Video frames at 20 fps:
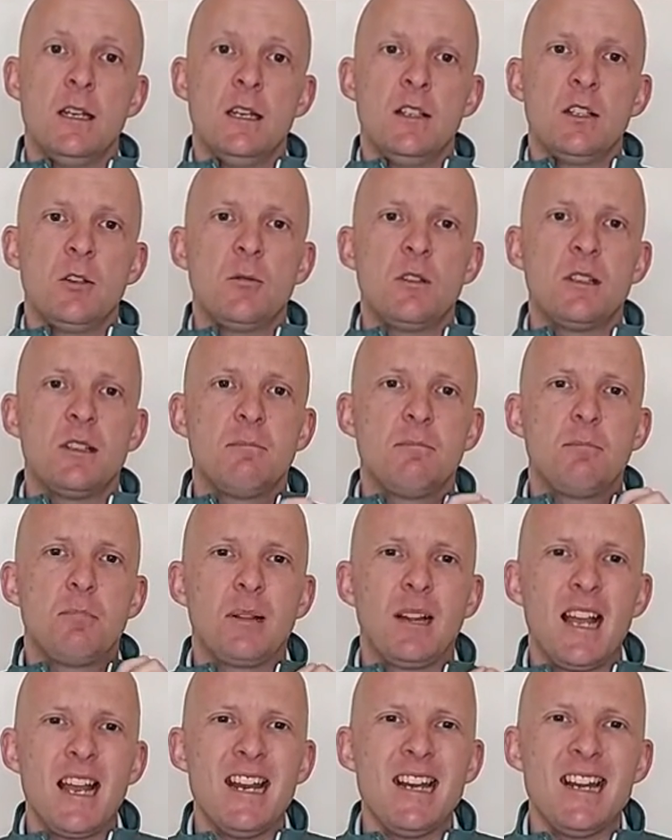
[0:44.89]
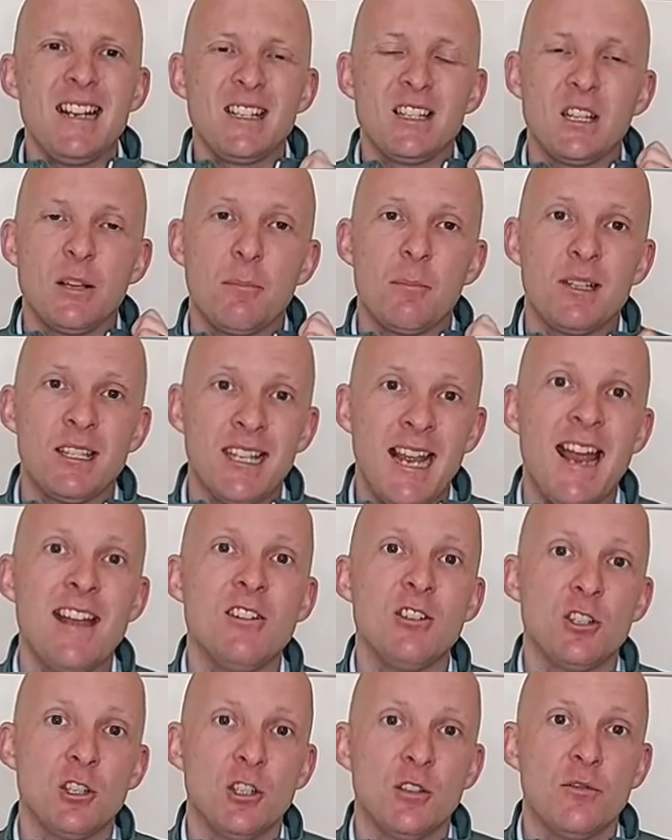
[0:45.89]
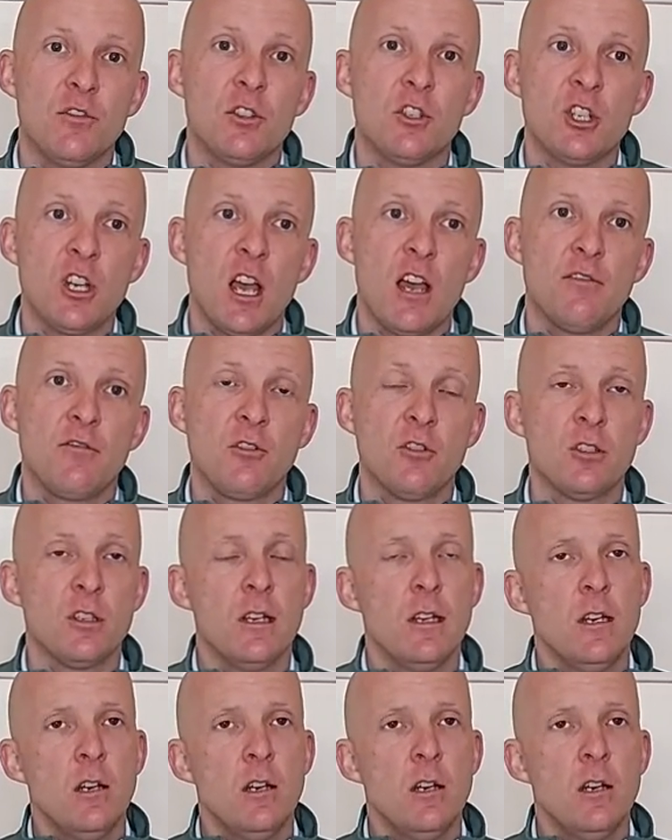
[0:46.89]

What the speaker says: So it's playing it to the potential of the shaft. Because